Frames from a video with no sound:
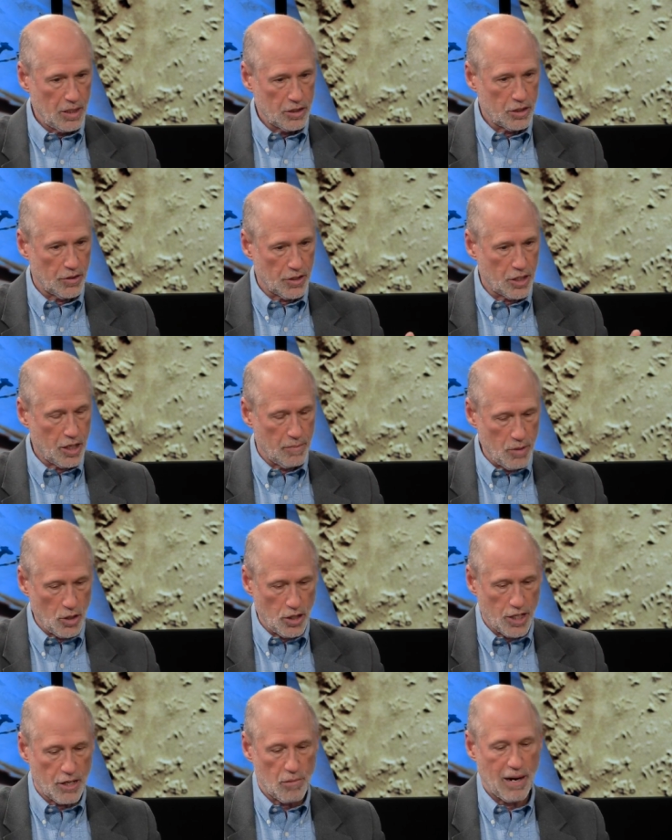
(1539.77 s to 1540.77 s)
to the
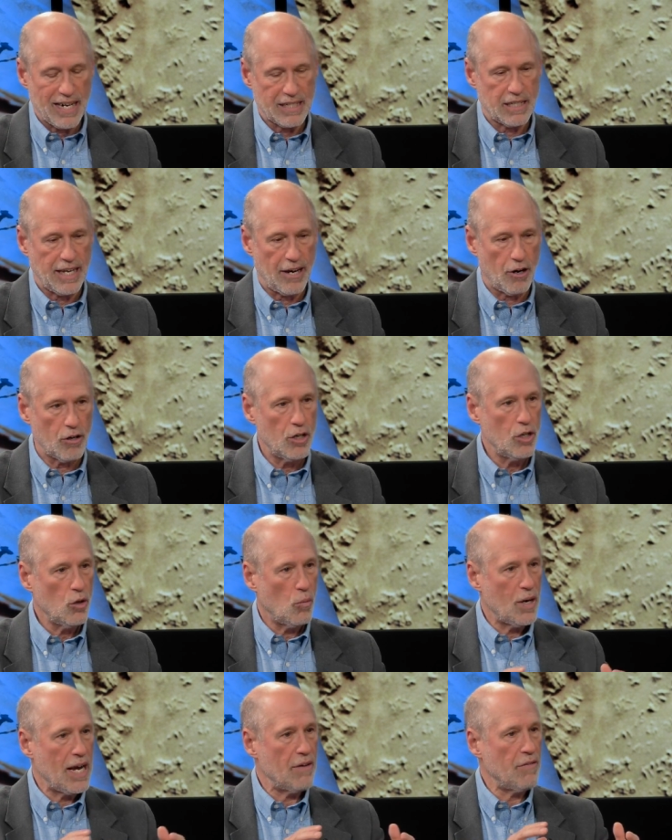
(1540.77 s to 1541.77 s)
community right there,
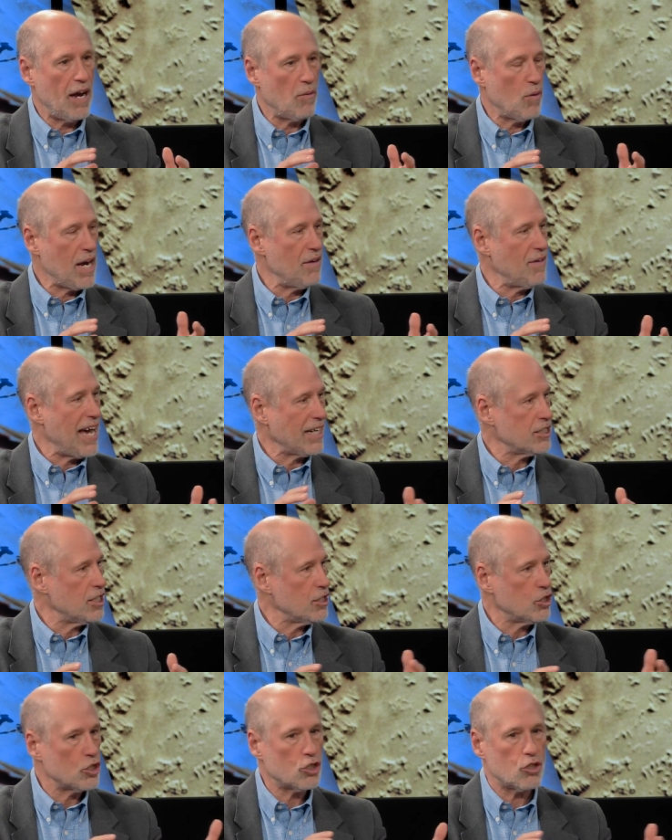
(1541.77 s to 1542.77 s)
we have we have
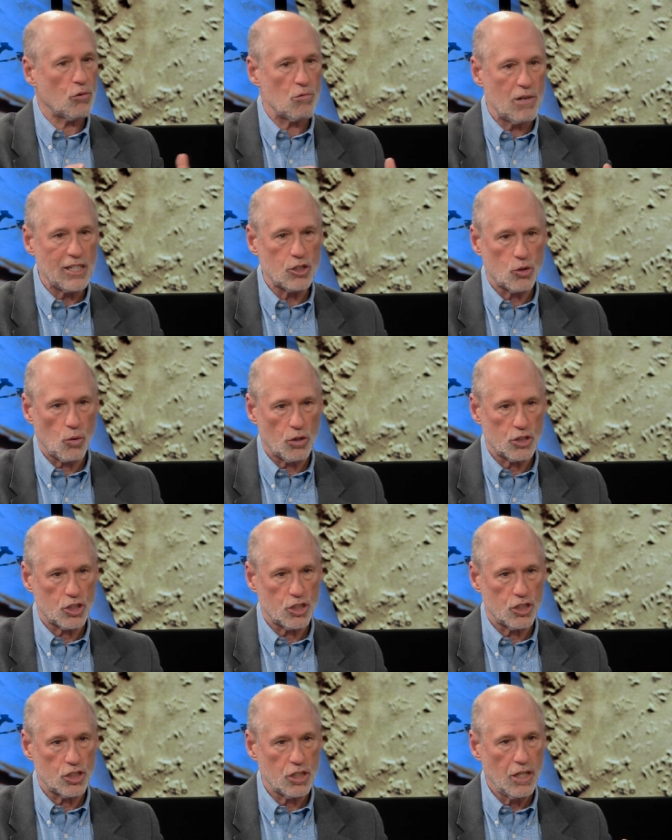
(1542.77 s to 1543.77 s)
accesses to
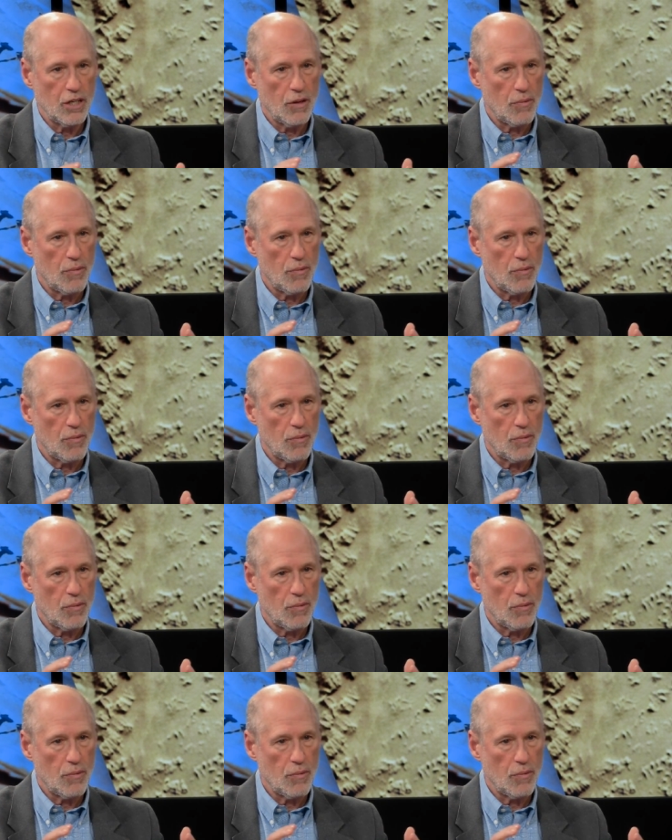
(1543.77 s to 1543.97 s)
resources